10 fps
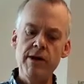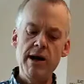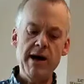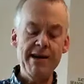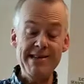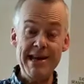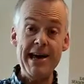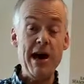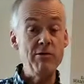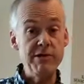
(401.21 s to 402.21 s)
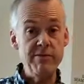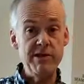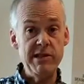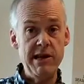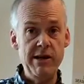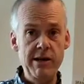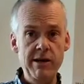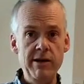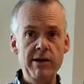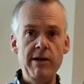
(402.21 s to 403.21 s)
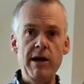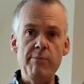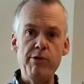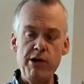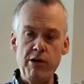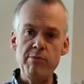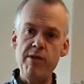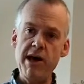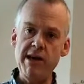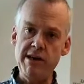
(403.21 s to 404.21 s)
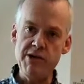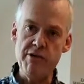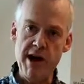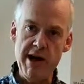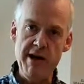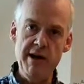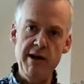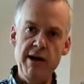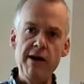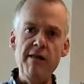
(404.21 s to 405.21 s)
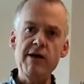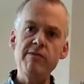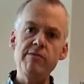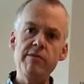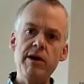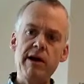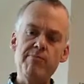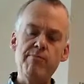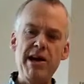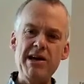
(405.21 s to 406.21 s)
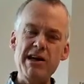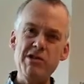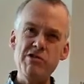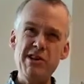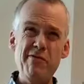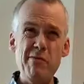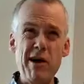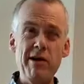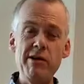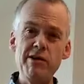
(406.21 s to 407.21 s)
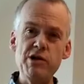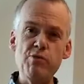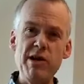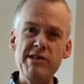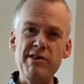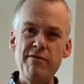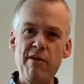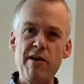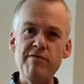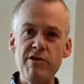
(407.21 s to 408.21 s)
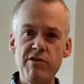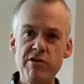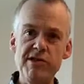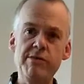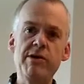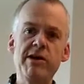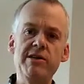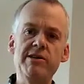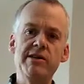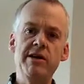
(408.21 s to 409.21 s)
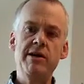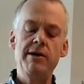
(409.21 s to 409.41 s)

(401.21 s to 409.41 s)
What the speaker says: and I take it out of the tin, and put it on a baking tray, and then I bake it usually for about another 25 to 30 minutes,